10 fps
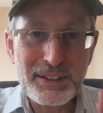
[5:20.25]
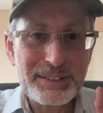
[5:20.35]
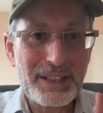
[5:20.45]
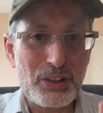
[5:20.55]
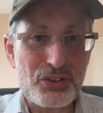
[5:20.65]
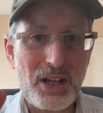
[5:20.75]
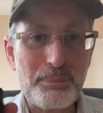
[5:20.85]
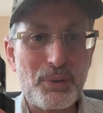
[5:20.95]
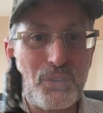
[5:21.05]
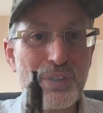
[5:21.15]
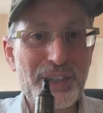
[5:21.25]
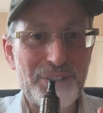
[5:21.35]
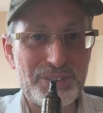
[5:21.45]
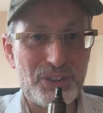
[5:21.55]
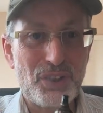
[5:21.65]
The El Chapo
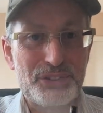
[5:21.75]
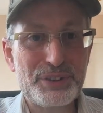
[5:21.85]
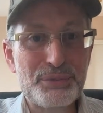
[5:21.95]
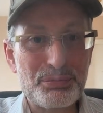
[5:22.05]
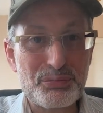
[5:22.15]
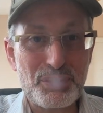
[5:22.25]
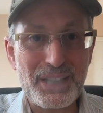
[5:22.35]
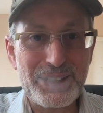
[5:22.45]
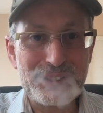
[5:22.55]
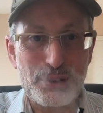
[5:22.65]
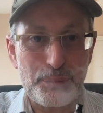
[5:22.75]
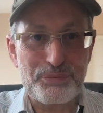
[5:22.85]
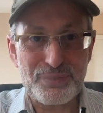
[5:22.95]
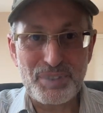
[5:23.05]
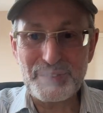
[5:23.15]
has got it right up
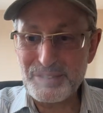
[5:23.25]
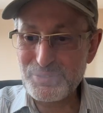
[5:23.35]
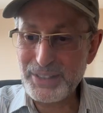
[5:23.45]
front.